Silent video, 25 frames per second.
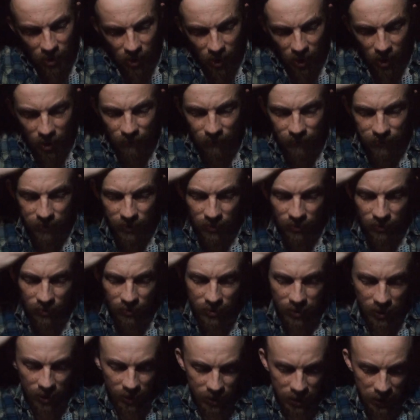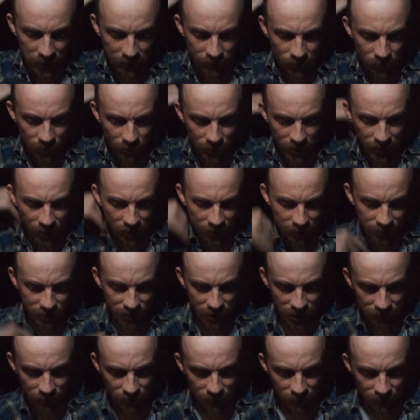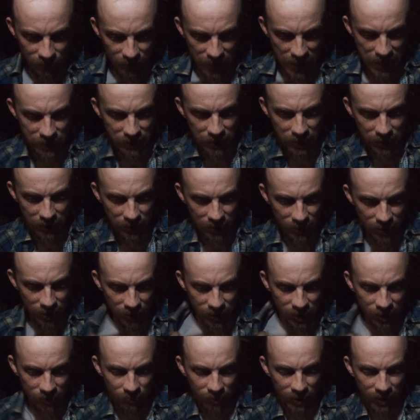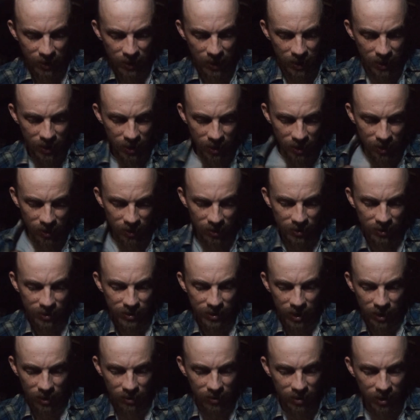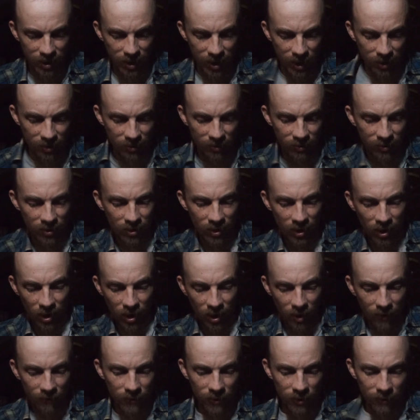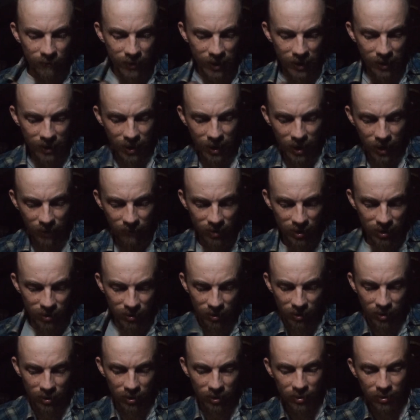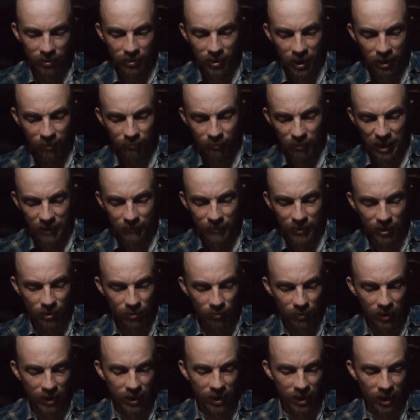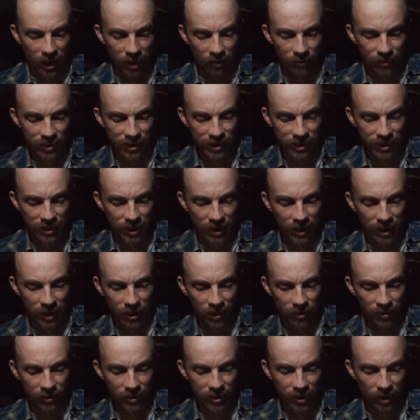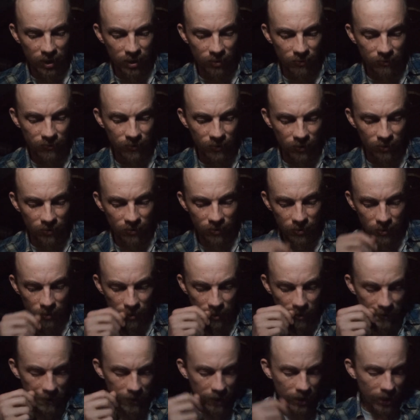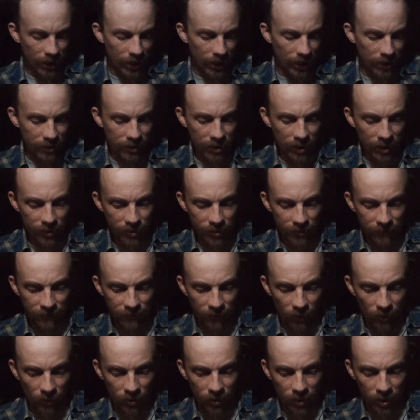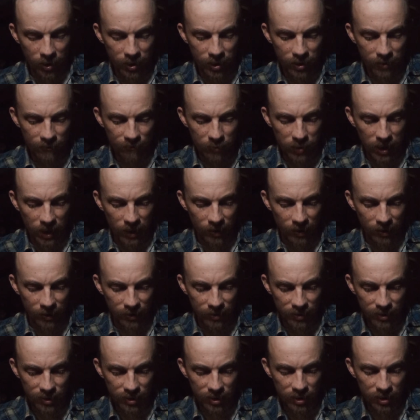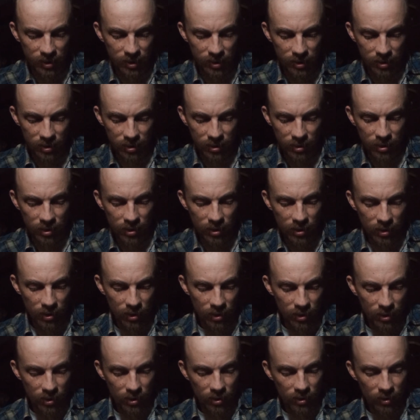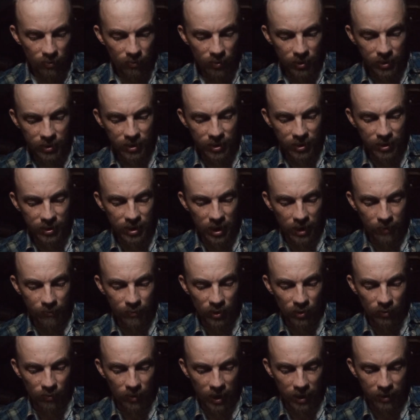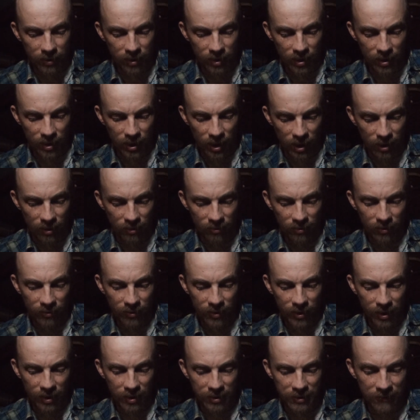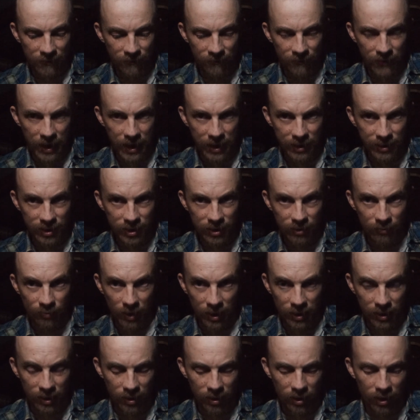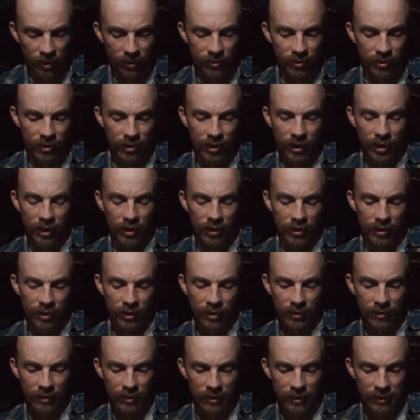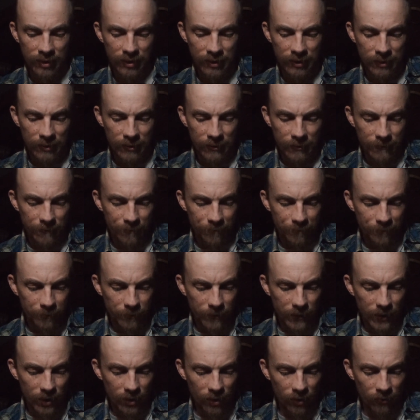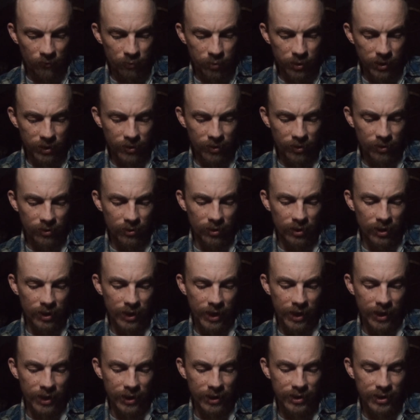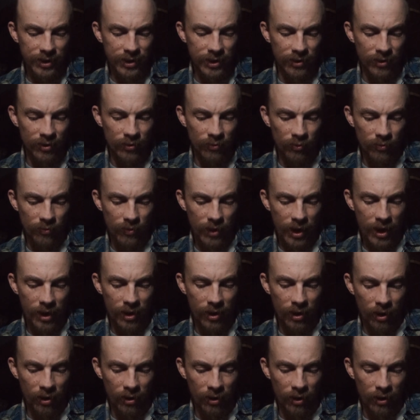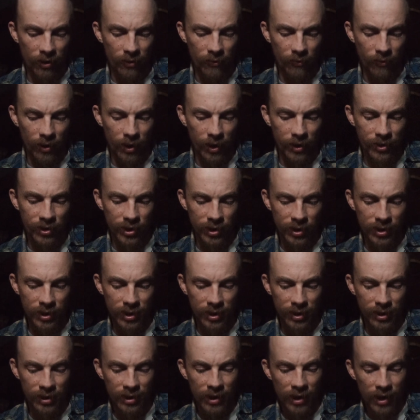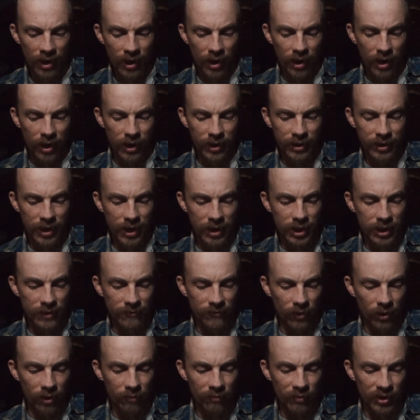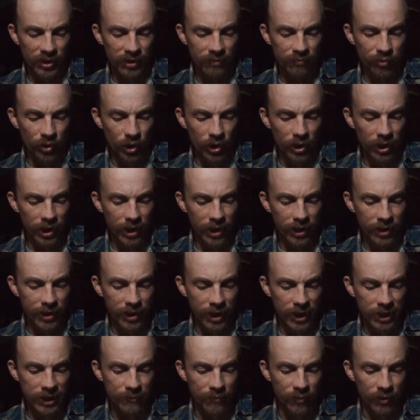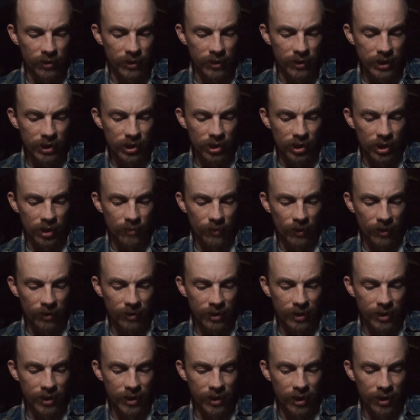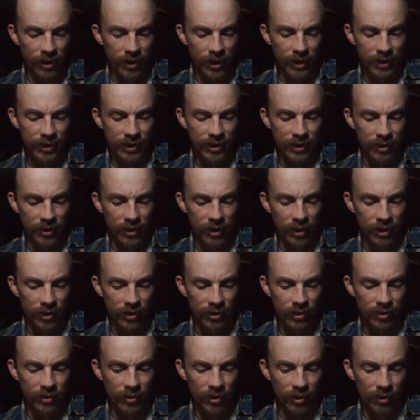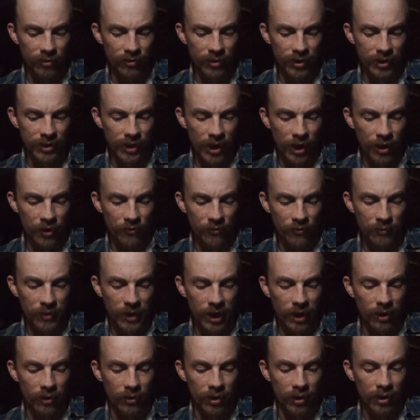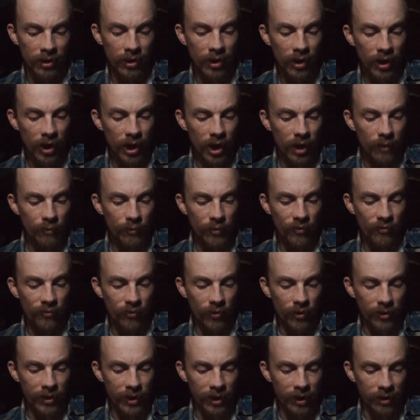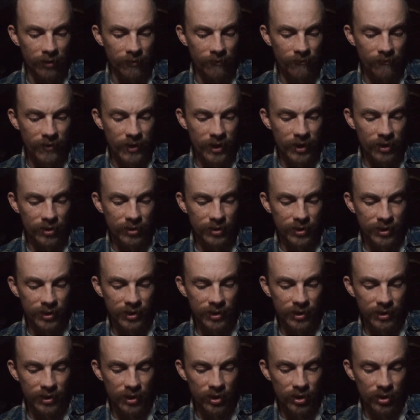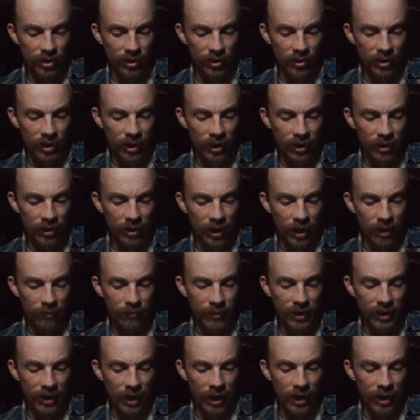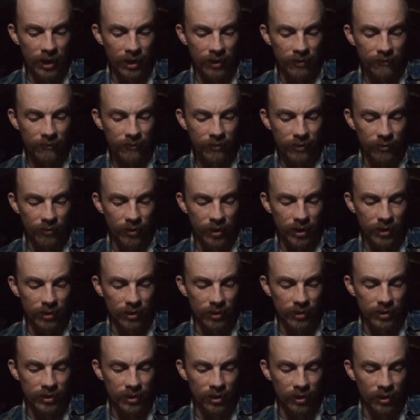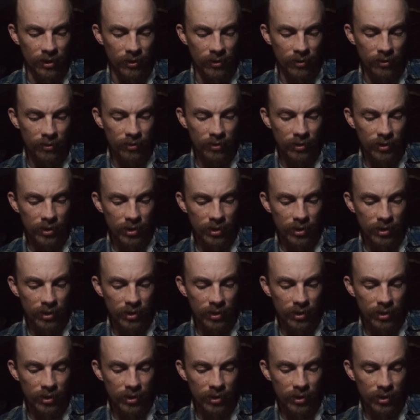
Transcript: And Flug, like everyone else, even vaguely connected with Kennedy, is gearing down for a very heavy year, like maybe 20 hours a day on the telephone and the other four on planes. With December winding down, there a fast swelling undercurrent of political angst in the air around Washington, a sense of almost boiling desperation about getting Nixon and his cronies out of power before they can finish the seizure that they began three years ago.